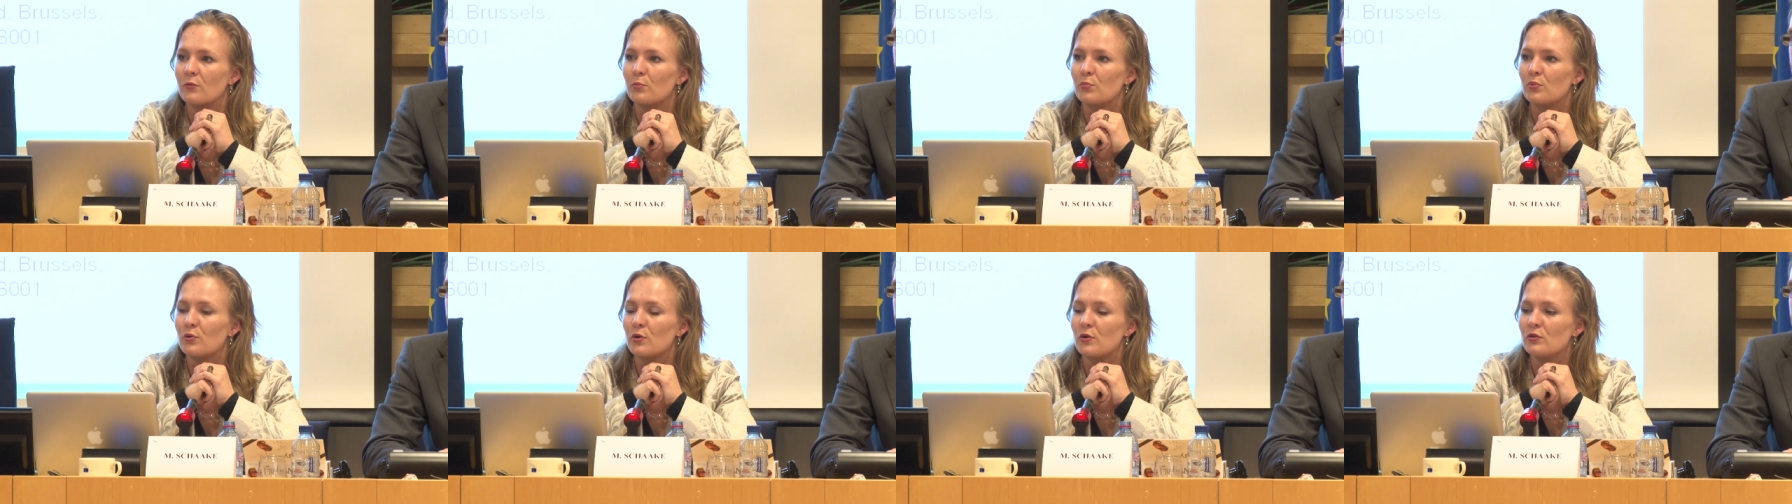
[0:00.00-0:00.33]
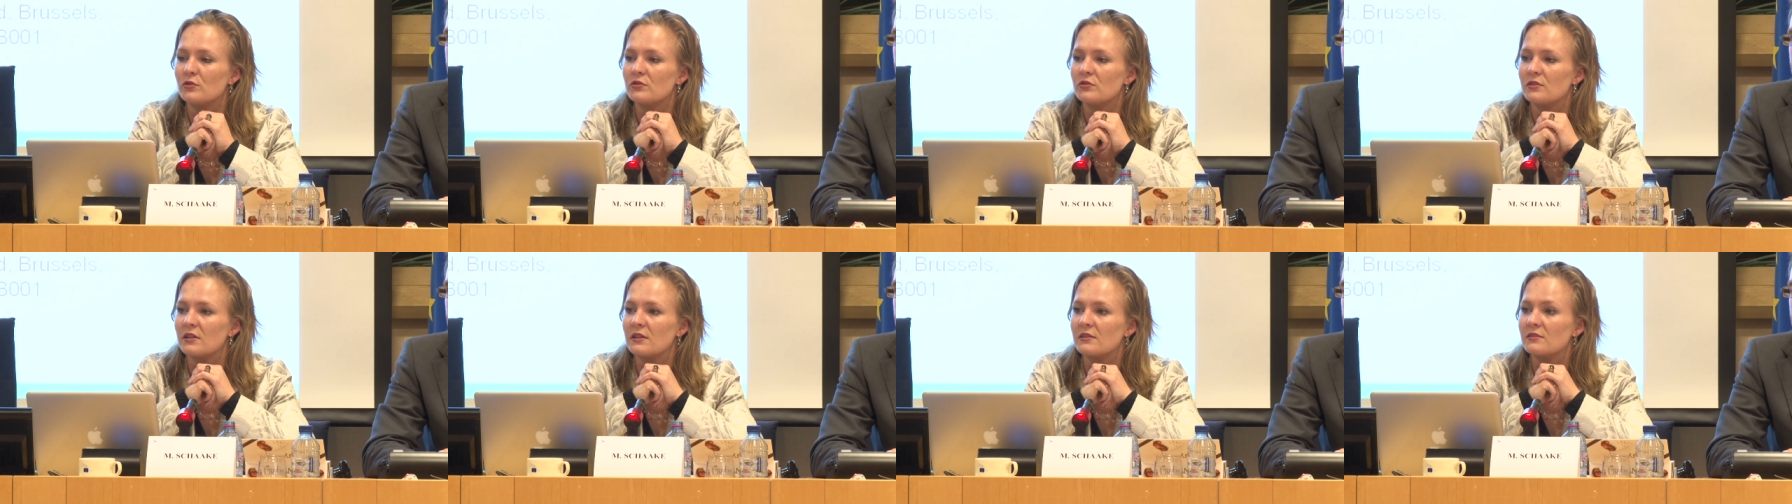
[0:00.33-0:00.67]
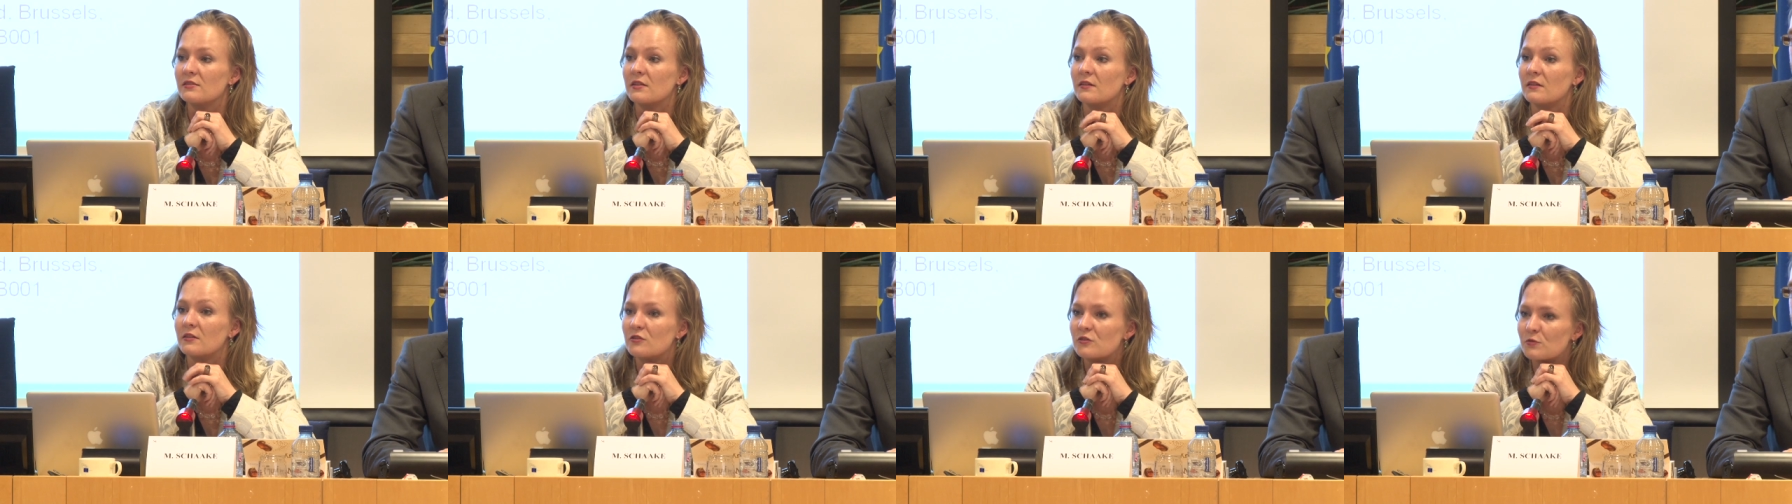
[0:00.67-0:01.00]
the
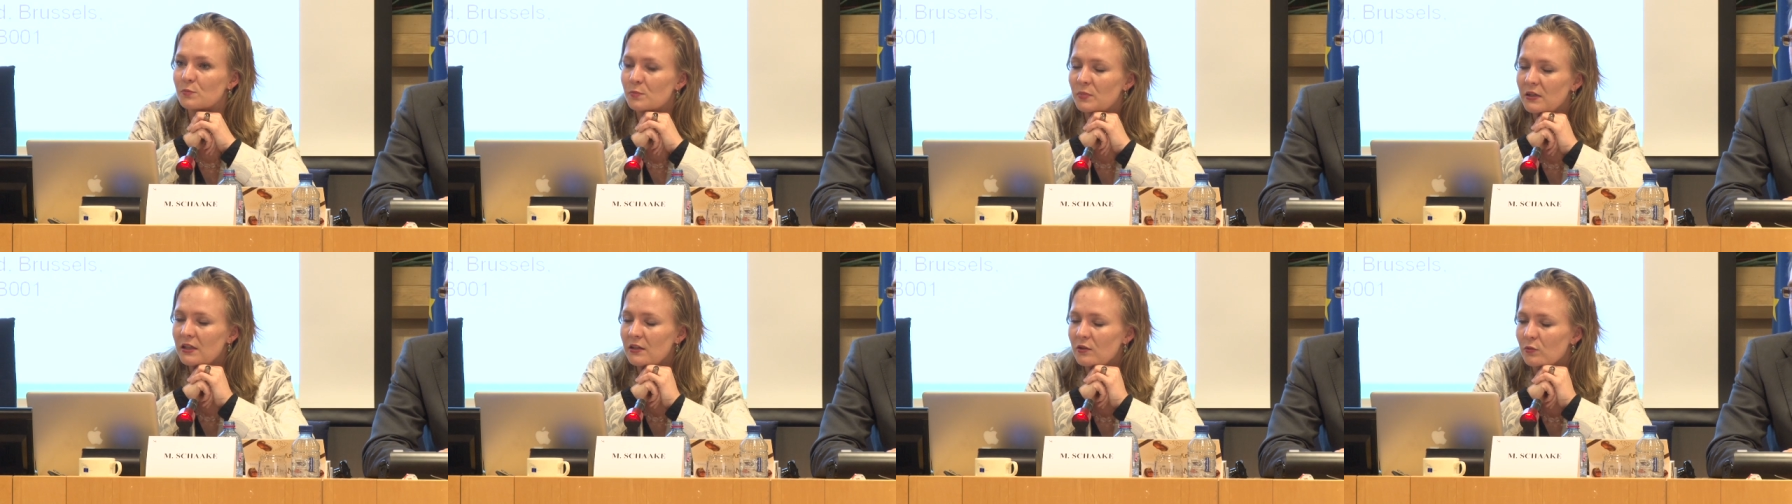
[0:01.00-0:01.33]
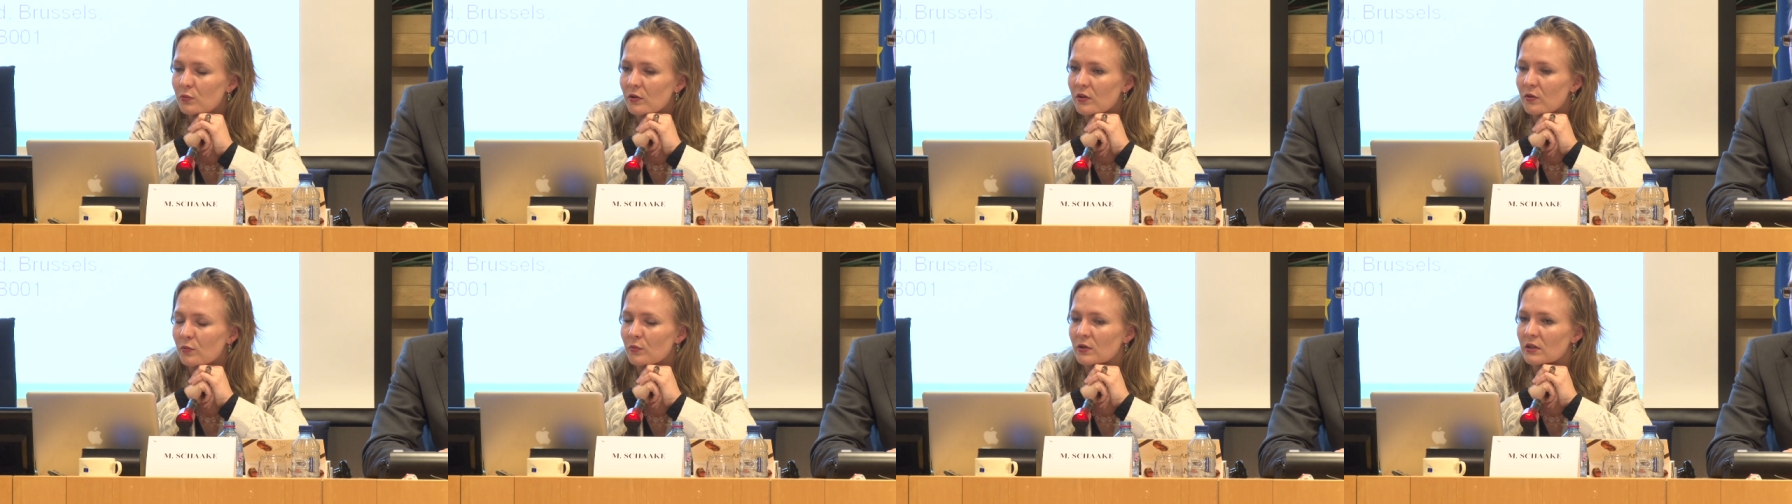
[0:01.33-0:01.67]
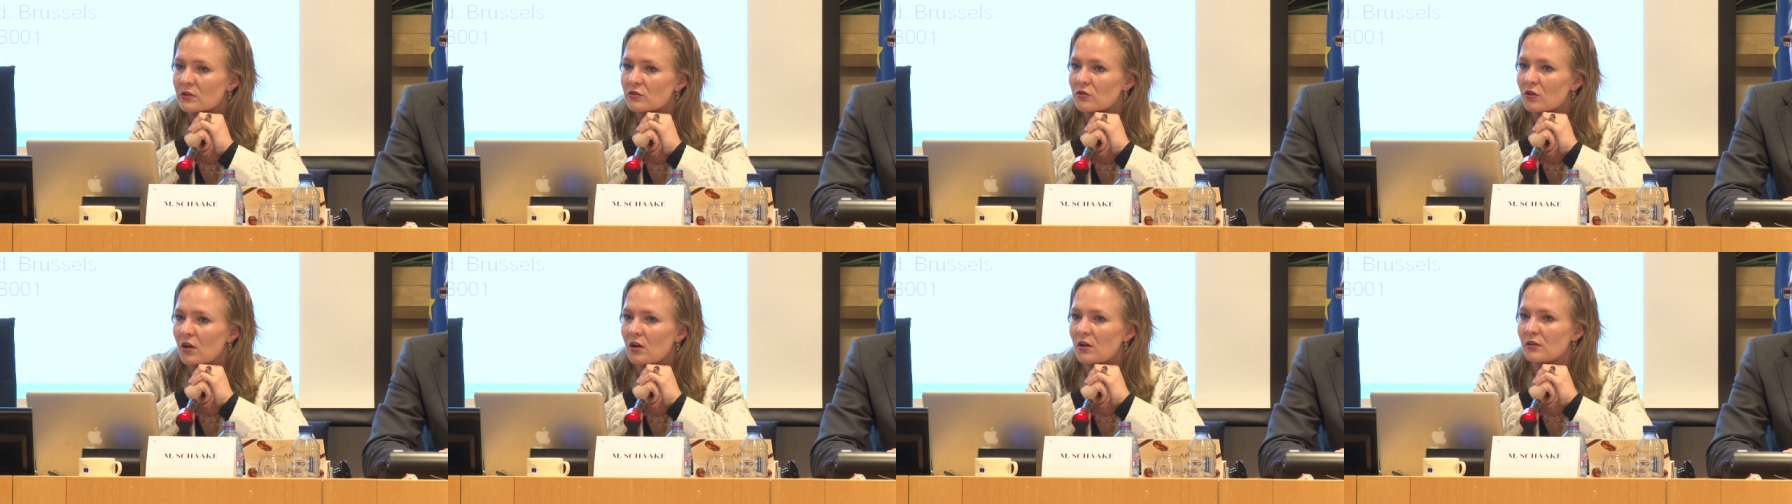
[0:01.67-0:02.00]
process and the speed with
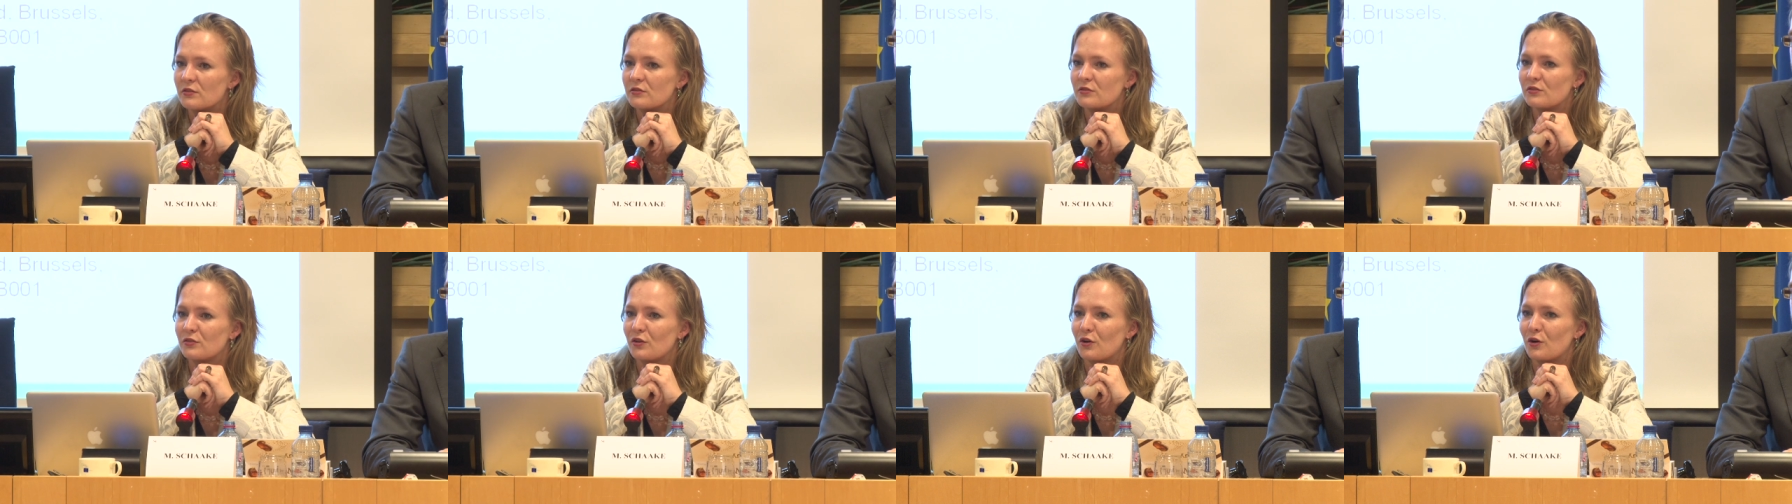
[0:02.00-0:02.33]
which laws